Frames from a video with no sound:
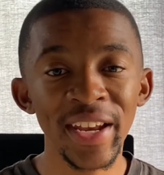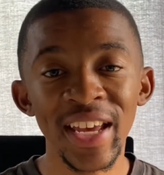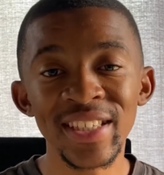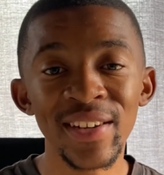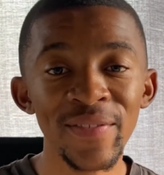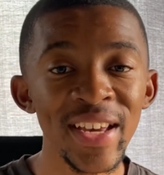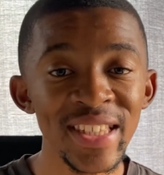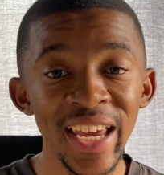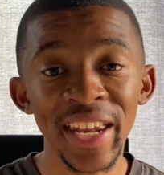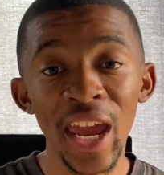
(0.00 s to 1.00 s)
investing, and
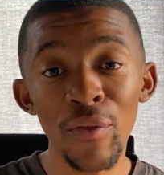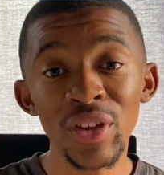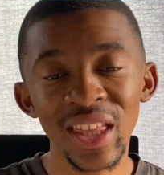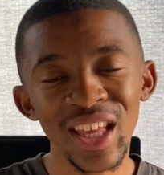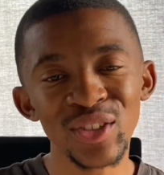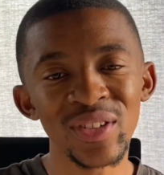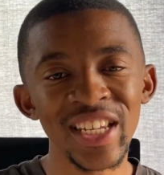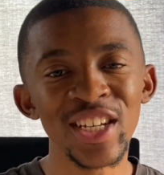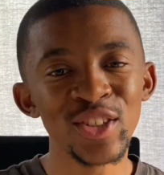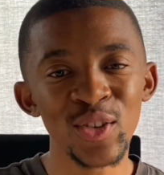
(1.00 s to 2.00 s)
everything that you need
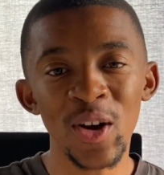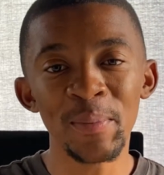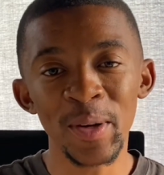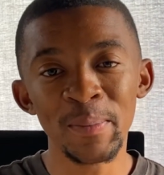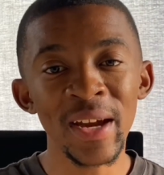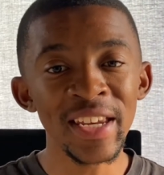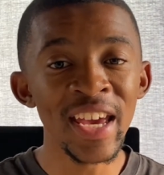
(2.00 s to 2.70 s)
to know about money.